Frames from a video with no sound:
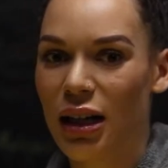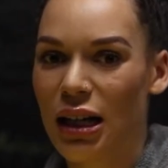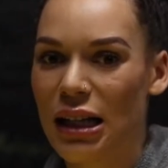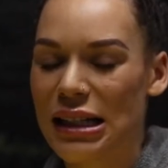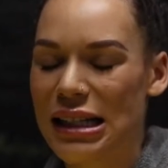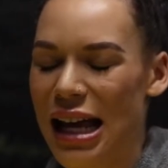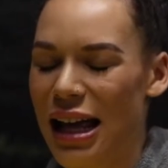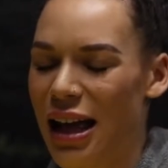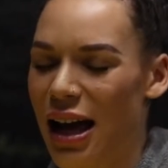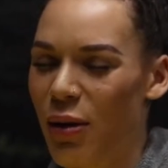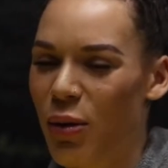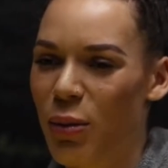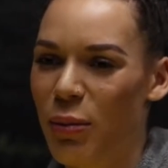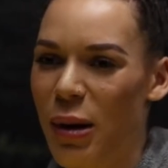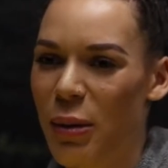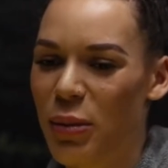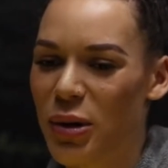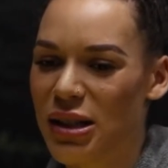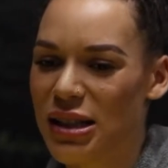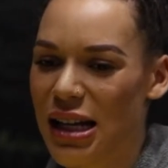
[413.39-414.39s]
Because I
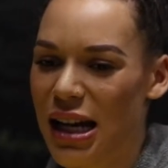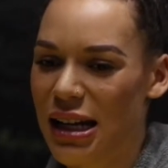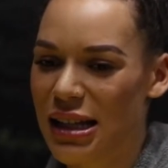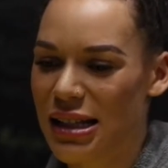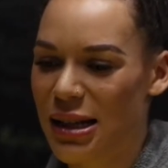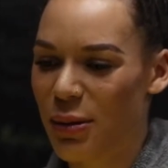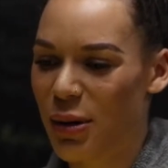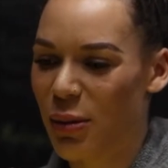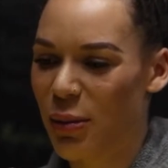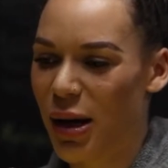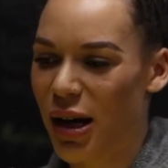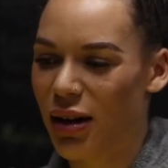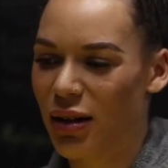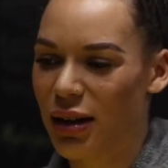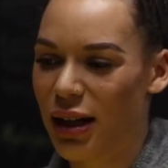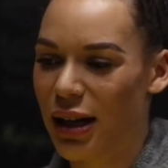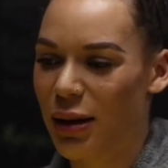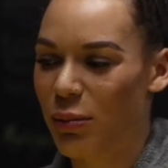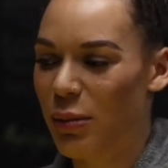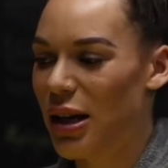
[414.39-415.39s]
remember saying something about
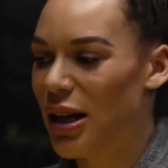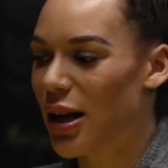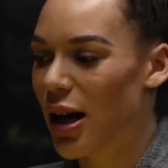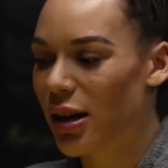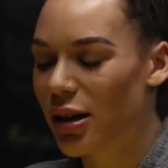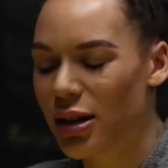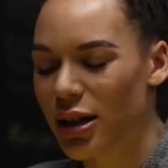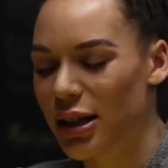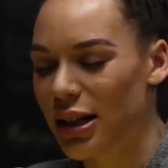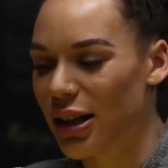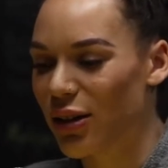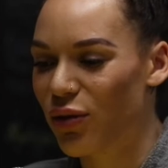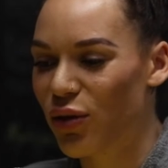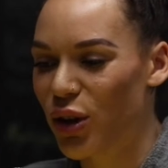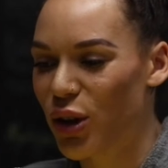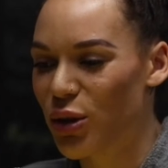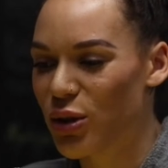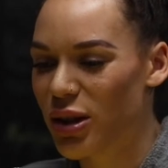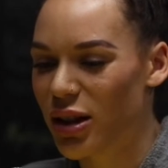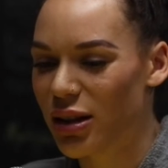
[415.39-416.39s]
like me not cooking for
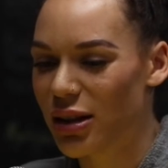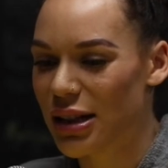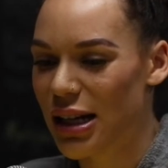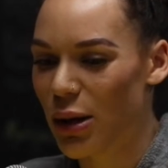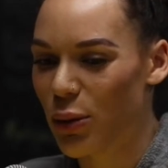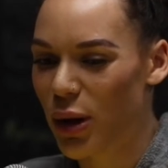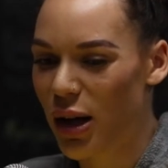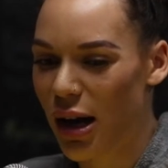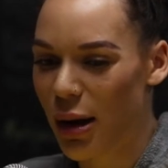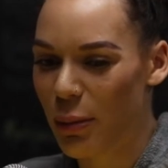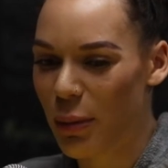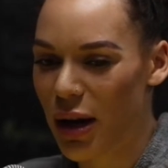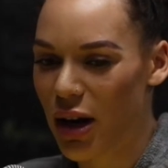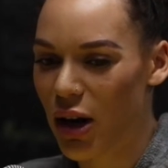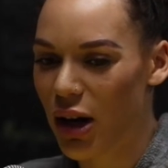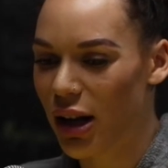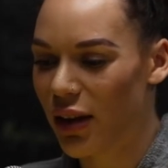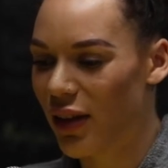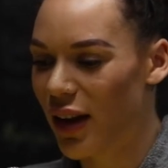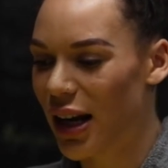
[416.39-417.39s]
you till the day we got married.
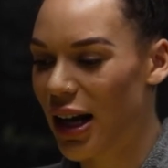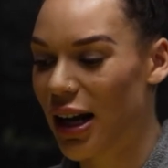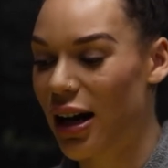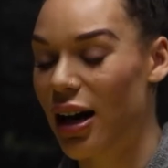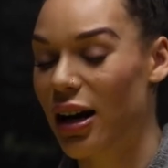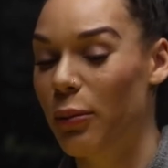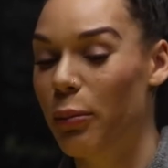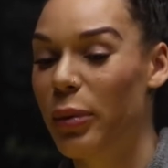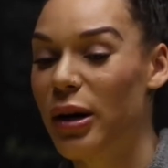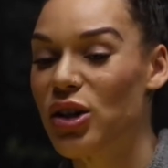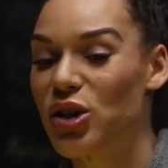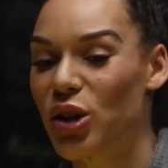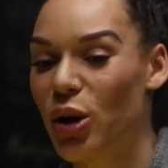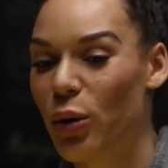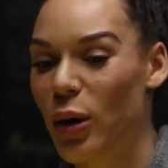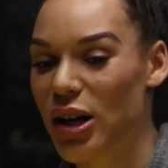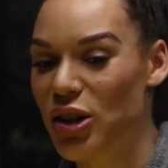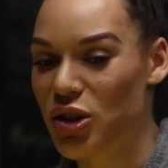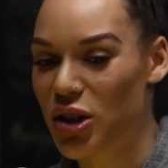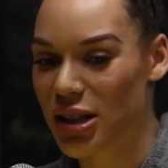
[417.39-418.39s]
And then I got a bunch of
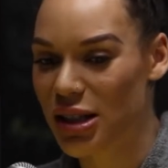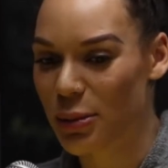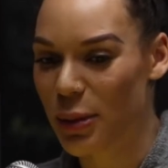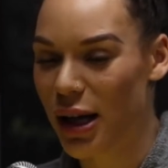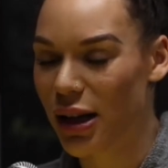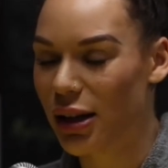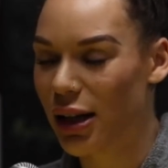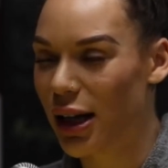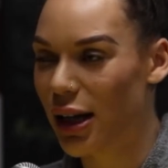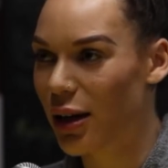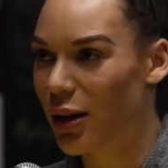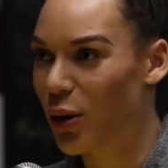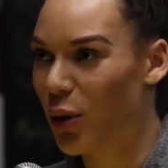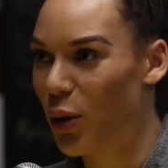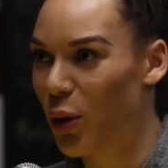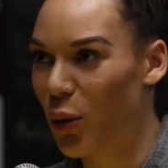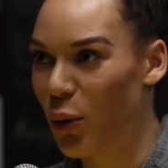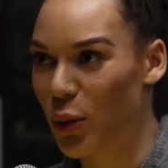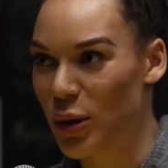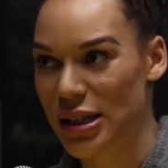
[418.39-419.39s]
questions about like,
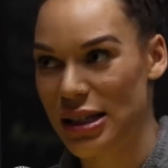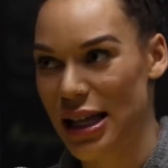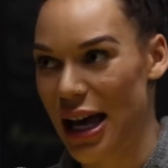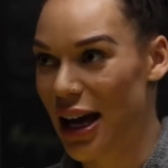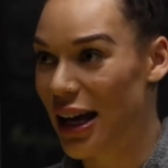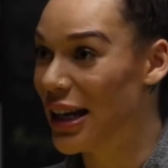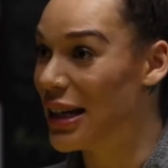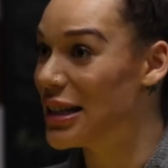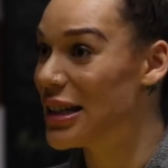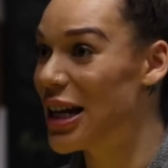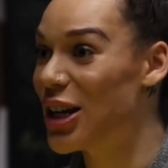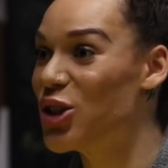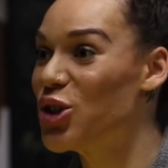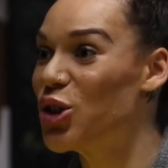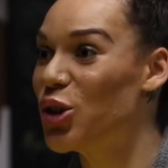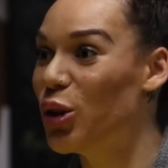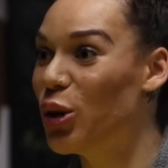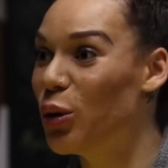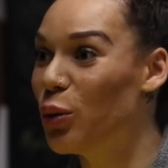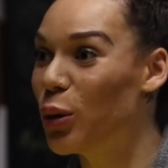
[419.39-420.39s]
was that
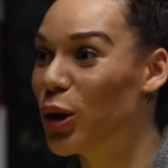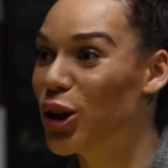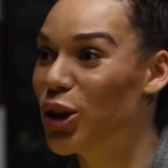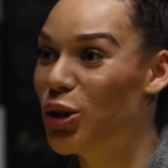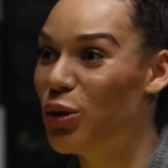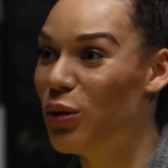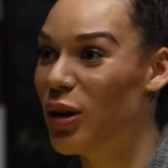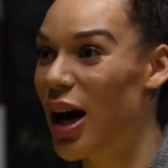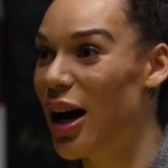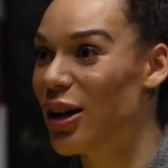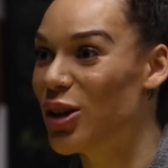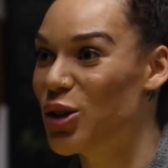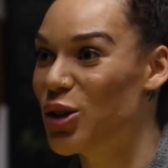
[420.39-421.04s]
intentional? Were you not